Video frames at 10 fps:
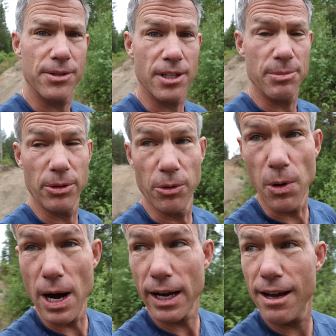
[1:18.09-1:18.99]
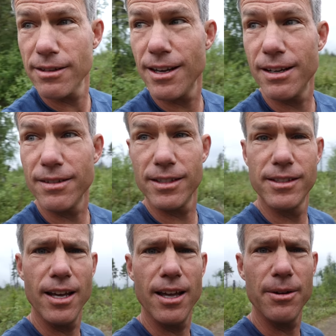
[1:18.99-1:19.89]
gonna be able to walk outside of this
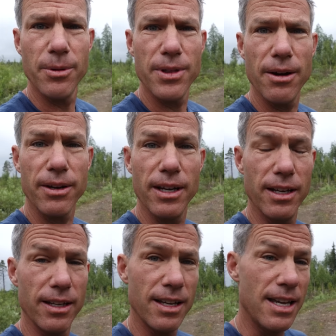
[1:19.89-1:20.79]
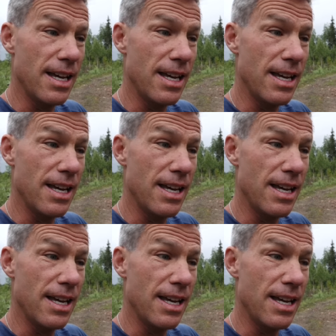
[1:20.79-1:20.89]
tent without getting